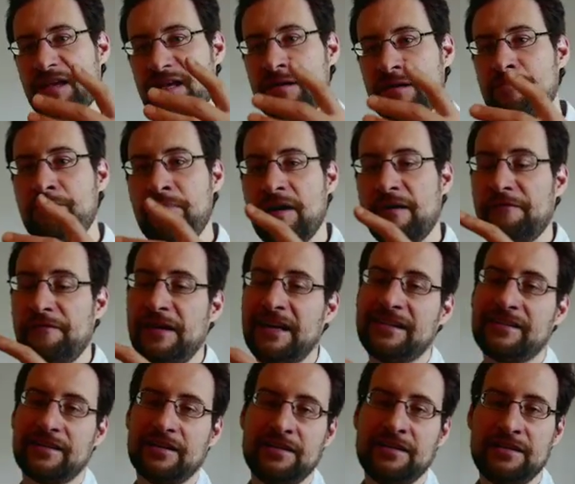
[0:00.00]

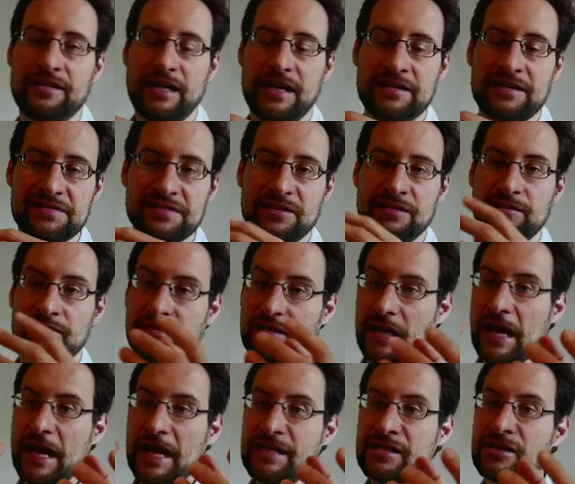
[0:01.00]
imperfect in as in
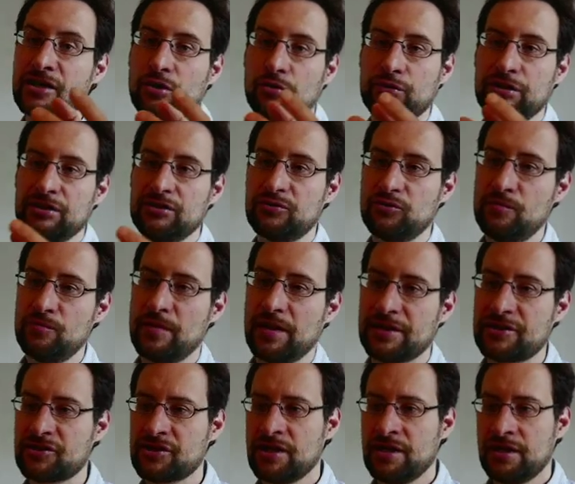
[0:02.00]
encoding too
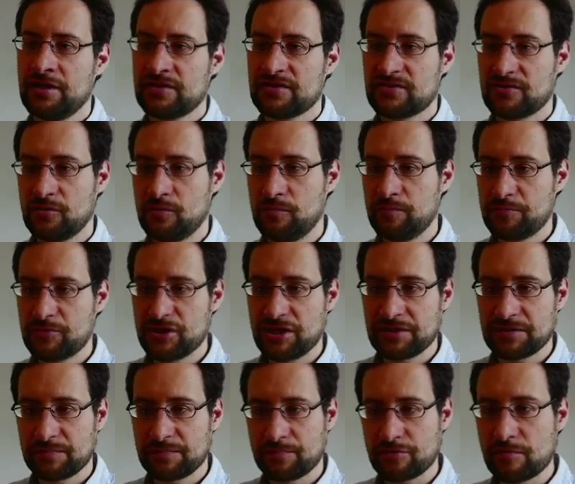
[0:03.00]
much, so
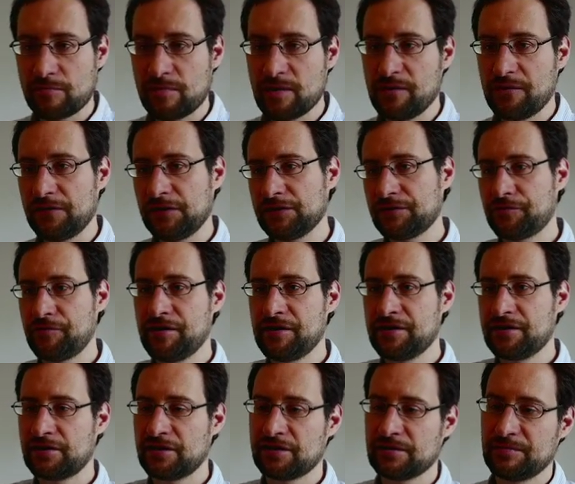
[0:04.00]
just probably filtering
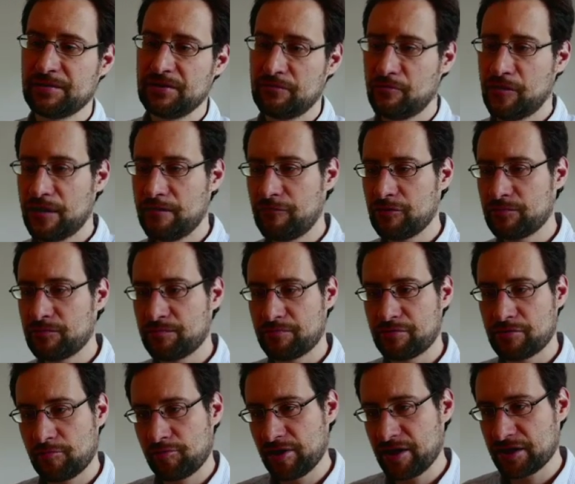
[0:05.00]
a little bit away would
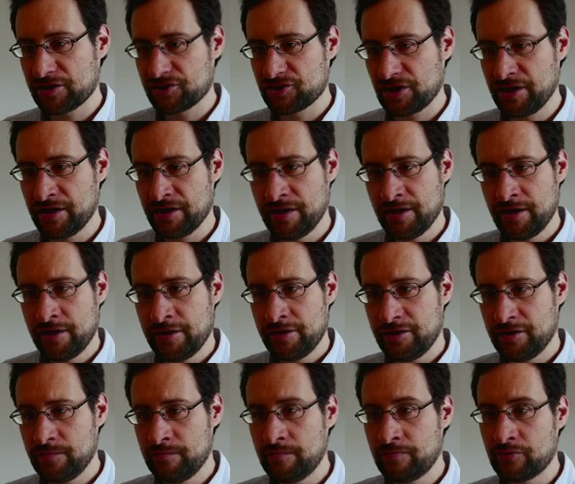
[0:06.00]
probably actually
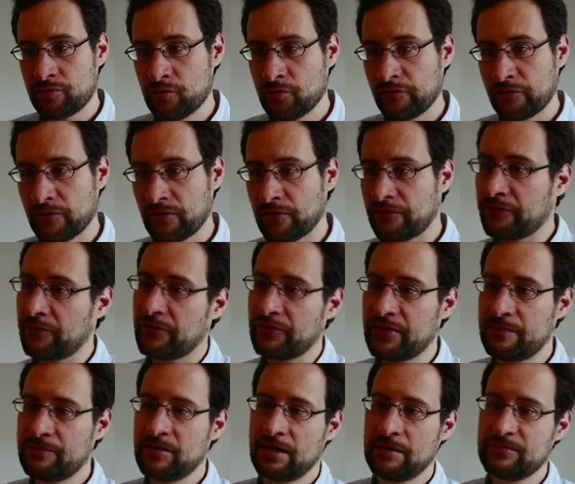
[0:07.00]
improve this. So
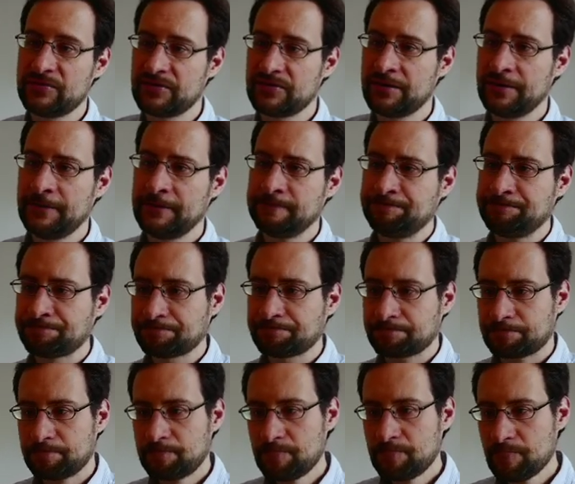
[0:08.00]
sometimes
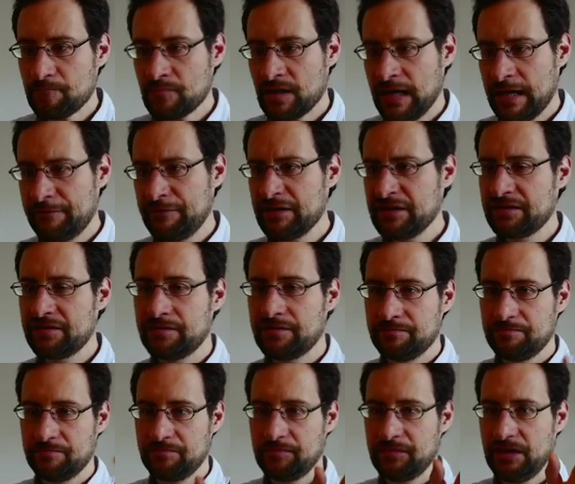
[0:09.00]
having it
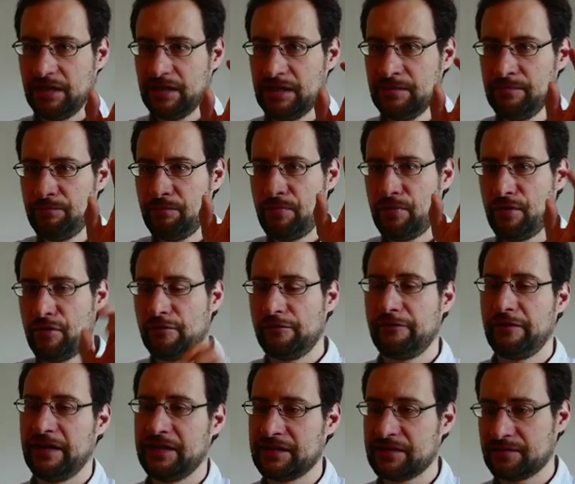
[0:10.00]

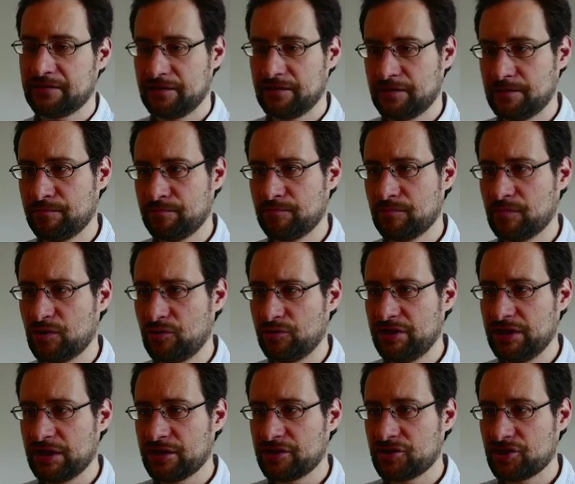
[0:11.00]
imperfect
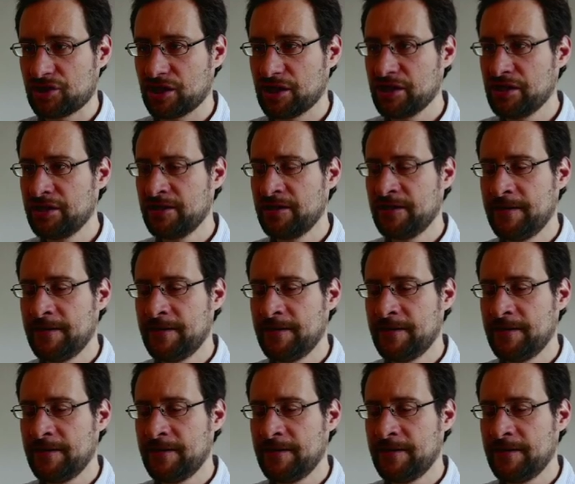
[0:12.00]
could actually